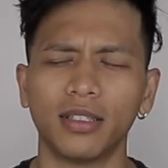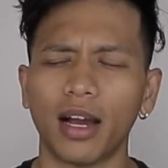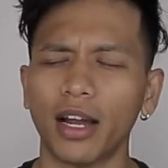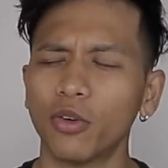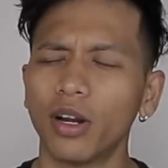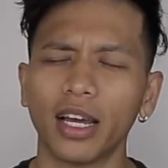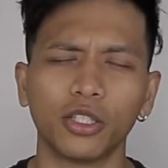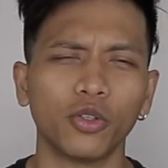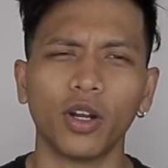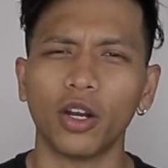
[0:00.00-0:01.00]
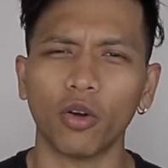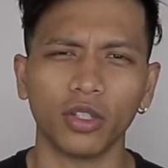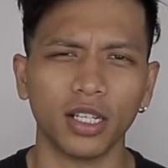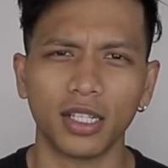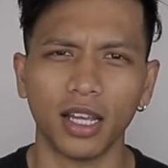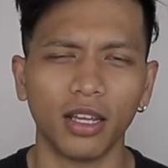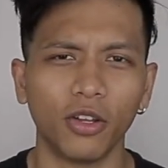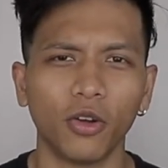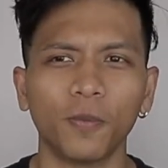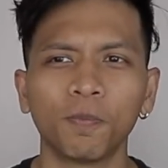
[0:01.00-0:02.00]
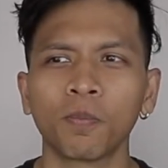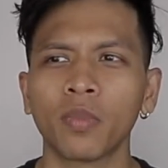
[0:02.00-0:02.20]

I don't like to read all these things, you know.